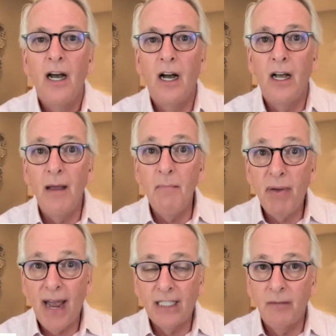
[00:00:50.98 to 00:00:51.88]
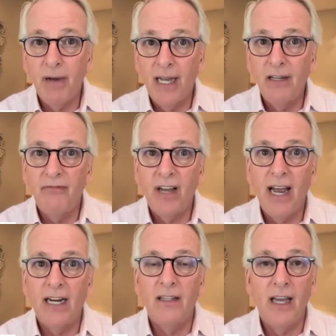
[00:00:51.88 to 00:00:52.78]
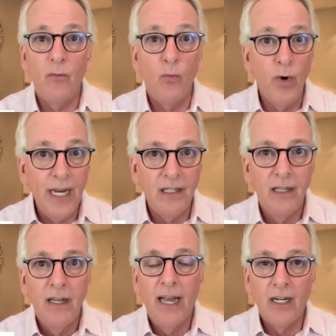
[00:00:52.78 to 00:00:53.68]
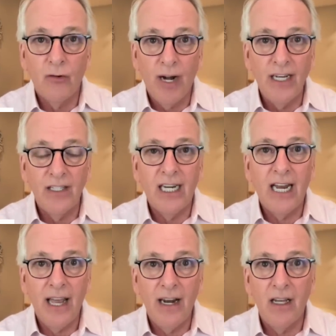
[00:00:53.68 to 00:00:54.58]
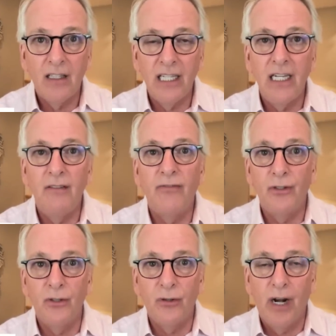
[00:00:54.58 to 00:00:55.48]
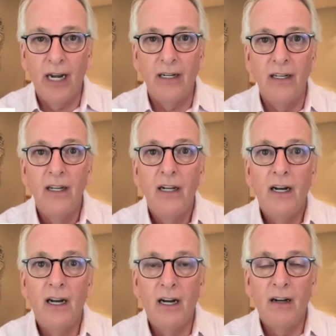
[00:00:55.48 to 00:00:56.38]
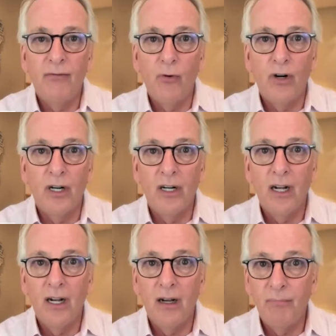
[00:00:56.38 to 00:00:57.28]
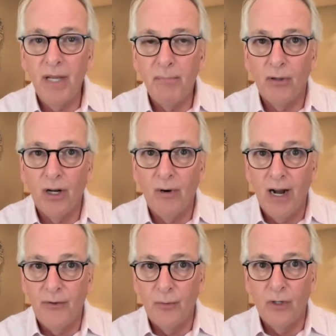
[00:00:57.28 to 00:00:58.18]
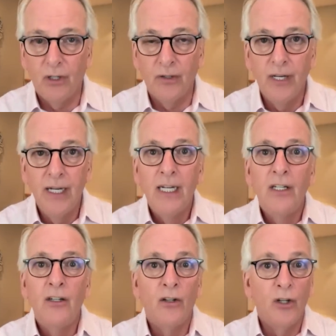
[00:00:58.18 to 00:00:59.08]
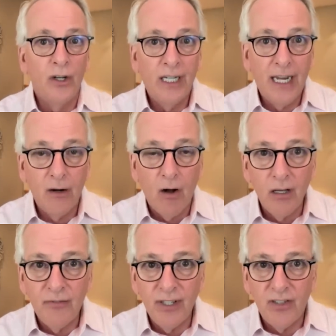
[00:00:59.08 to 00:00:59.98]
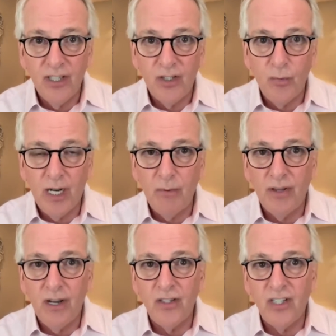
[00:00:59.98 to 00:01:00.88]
impacted by the fact that wheat and grains cannot leave Ukraine for people around the world. Looking at all of this this week with us